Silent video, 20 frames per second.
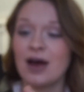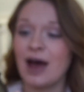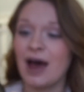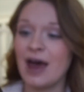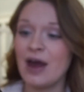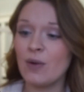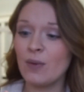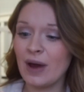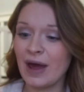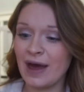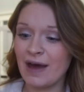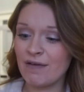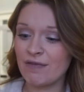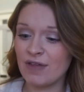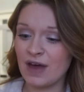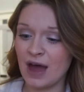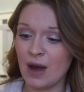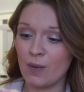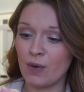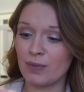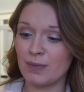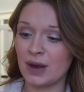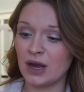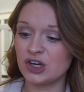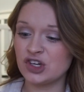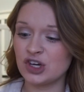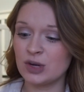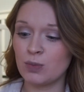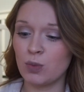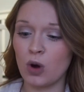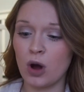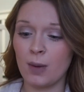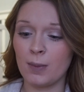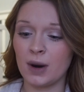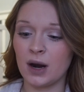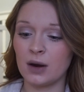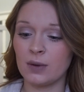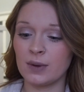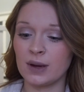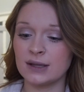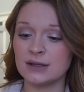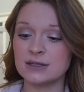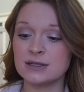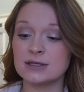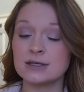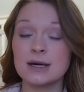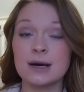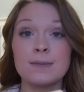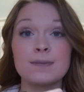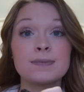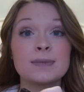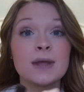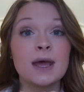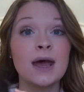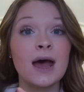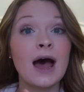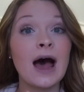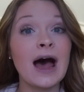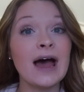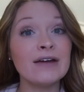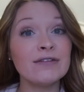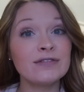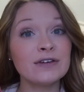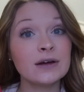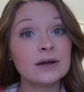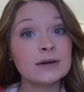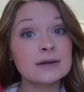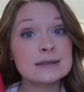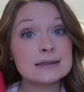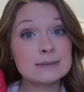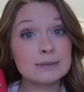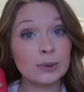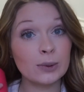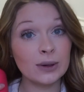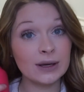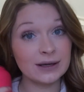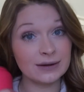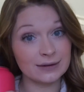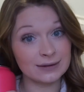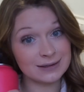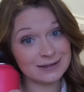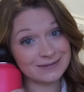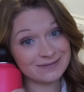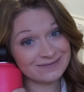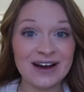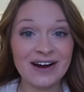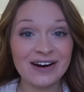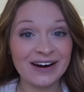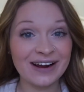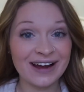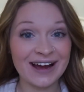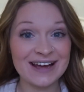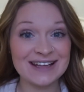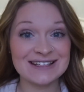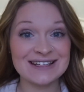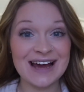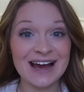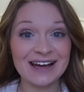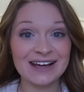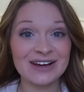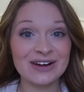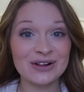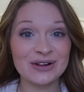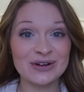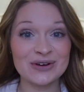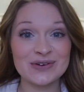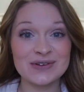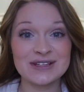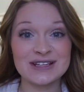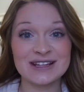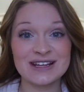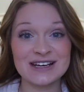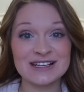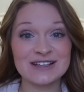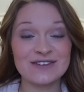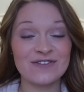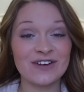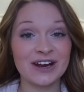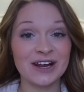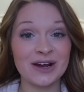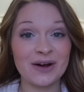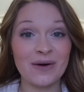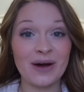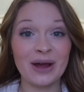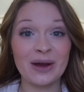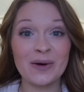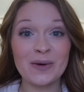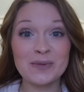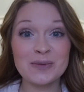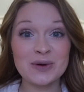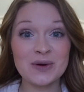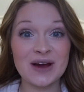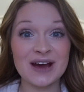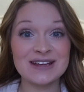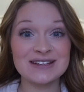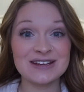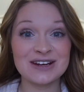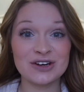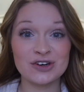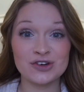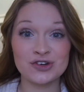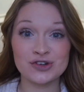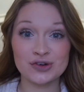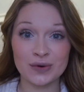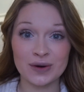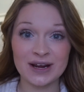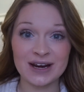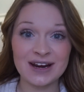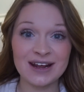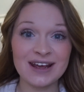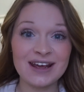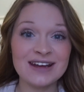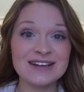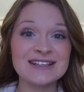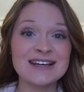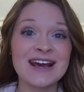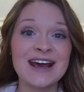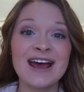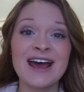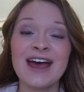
I don't have that with my cheap Walmart ones, so I feel spoiled. Alright guys, that concludes this video. I hope you guys enjoyed it.